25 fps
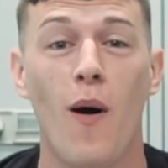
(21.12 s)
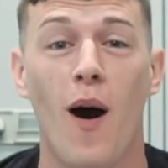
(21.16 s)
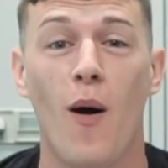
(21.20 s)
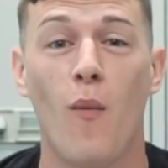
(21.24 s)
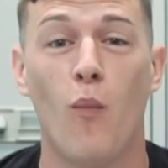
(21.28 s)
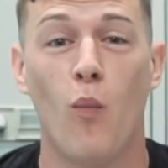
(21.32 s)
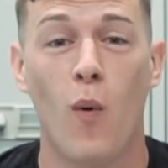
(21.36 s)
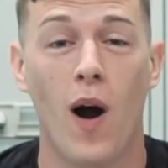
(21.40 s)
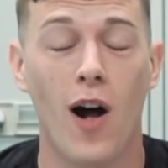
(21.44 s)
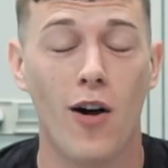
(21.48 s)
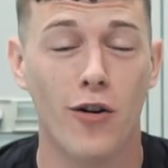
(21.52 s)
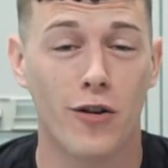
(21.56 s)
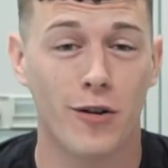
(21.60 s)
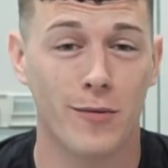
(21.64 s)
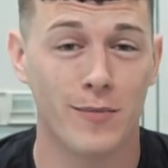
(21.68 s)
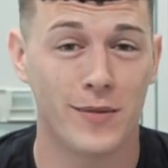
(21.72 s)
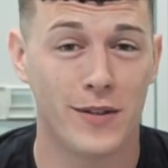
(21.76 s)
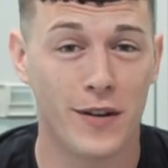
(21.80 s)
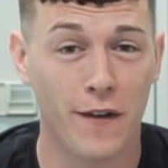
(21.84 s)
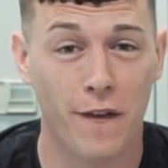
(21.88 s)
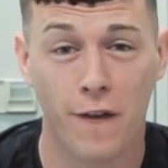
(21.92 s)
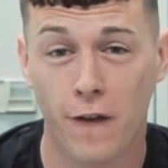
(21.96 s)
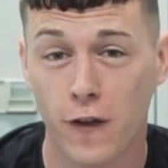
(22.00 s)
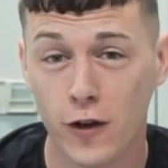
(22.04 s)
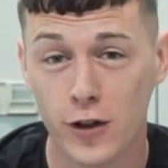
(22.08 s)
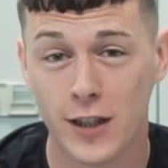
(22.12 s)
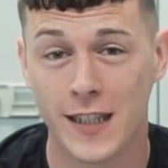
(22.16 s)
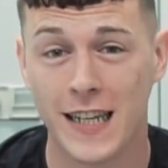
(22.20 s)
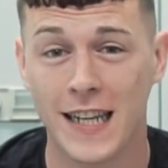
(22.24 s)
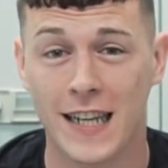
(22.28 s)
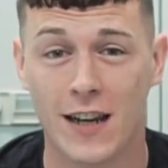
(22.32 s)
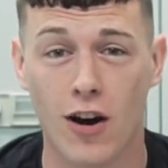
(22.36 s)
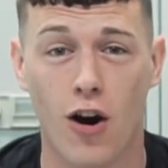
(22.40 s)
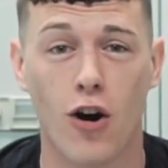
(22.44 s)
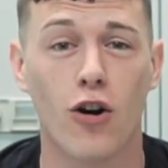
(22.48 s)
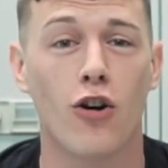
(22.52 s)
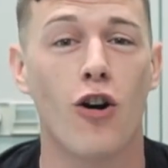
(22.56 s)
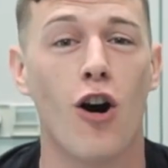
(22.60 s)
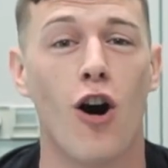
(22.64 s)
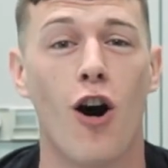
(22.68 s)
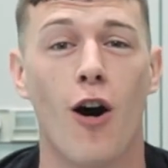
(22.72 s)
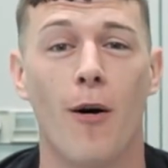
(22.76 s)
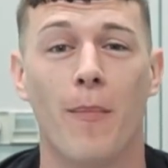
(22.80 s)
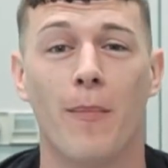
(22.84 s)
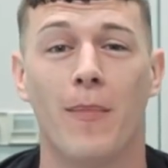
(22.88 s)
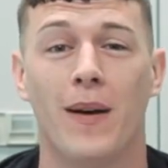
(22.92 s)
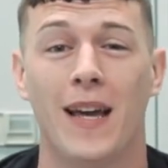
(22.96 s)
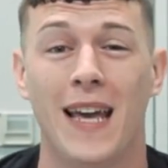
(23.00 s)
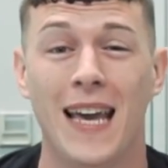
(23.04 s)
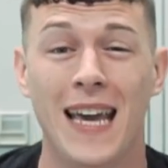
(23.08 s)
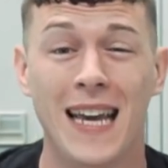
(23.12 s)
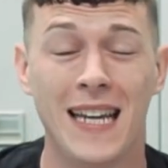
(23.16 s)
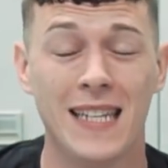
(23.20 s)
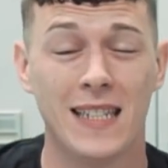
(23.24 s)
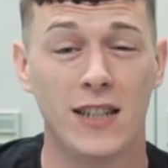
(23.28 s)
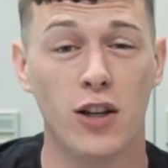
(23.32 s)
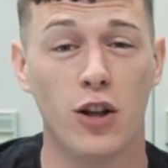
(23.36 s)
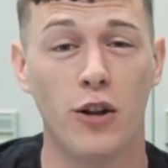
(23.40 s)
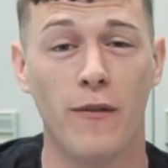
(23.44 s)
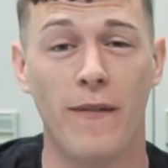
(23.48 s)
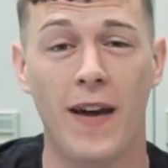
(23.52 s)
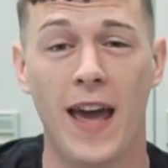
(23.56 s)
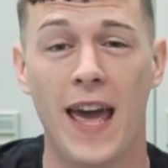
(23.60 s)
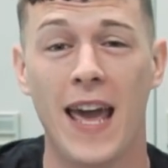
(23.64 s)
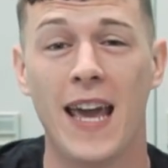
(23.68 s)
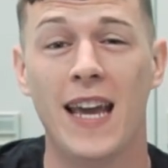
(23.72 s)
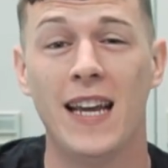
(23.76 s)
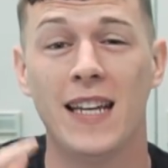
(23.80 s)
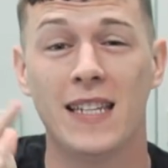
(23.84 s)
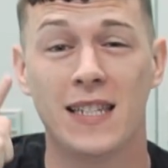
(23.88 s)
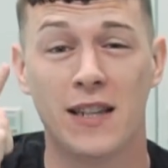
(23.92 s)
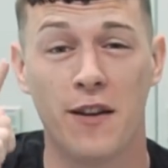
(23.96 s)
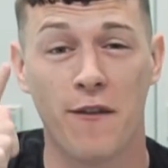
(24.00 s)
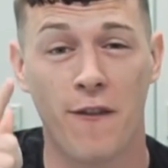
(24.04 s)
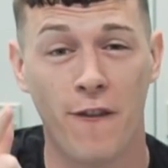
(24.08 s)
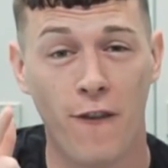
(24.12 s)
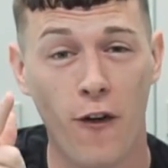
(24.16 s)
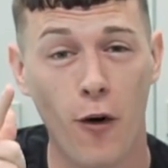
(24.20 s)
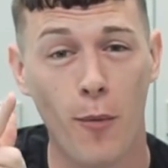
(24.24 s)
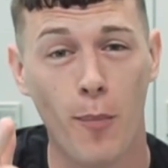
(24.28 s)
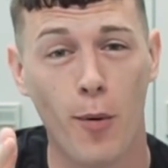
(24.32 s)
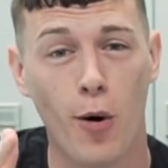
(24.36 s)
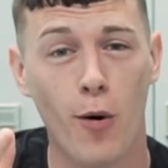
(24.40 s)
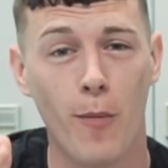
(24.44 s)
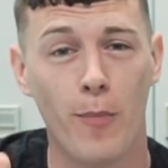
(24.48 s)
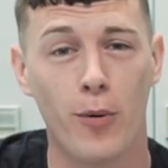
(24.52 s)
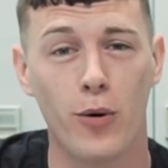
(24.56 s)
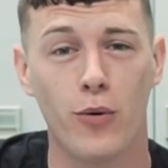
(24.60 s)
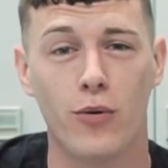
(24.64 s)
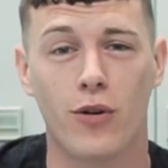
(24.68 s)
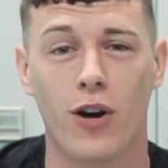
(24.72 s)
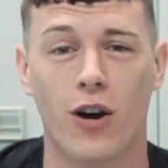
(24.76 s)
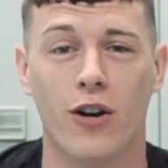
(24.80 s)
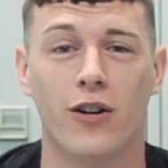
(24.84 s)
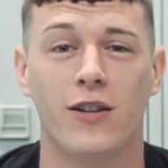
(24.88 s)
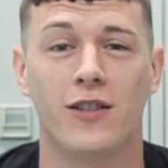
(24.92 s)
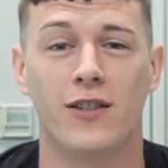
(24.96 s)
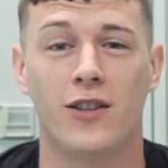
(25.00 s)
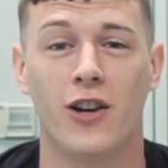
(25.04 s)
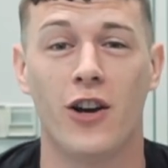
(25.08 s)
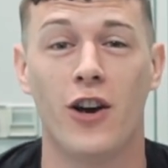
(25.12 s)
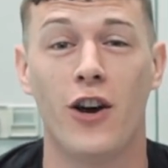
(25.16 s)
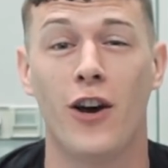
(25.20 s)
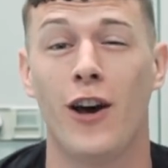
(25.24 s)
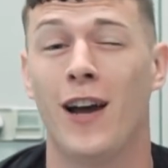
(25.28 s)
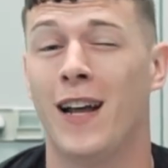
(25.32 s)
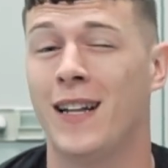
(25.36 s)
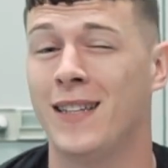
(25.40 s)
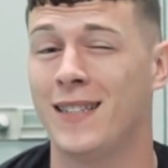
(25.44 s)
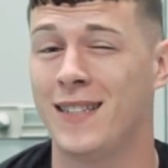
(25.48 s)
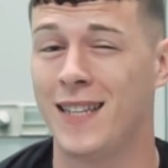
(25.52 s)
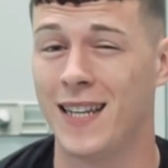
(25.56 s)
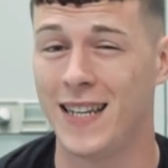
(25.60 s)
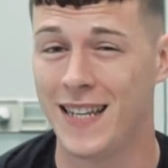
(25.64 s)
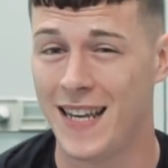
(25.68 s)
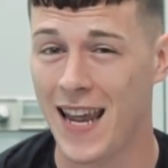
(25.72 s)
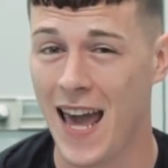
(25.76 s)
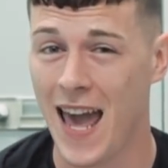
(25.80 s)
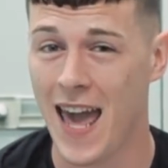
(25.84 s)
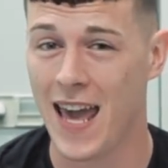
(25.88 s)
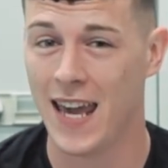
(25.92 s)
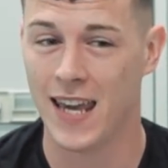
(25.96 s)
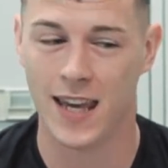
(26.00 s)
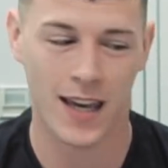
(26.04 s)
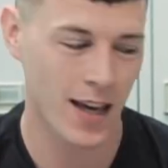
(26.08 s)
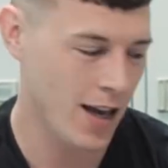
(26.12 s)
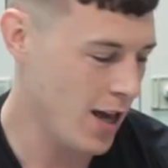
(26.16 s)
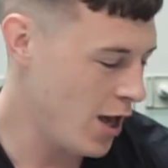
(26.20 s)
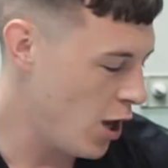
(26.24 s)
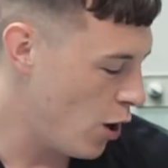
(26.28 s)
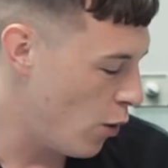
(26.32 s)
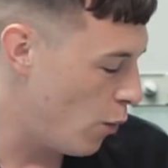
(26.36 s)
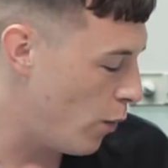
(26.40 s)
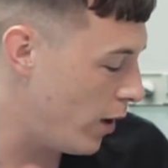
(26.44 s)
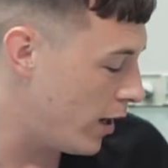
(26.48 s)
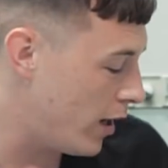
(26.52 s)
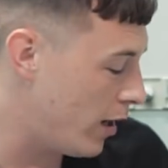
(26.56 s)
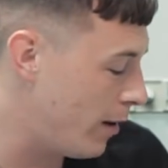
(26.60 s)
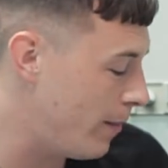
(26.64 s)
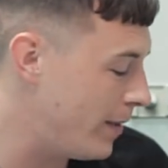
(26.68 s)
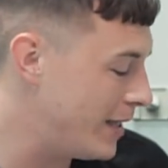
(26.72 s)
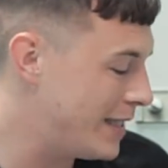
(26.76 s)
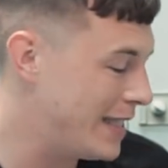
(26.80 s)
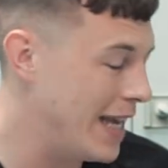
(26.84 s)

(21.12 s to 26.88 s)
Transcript: and welcome to FOOTY.COM. It's Oliver Hayes, the football boot connoisseur, and today we're going to be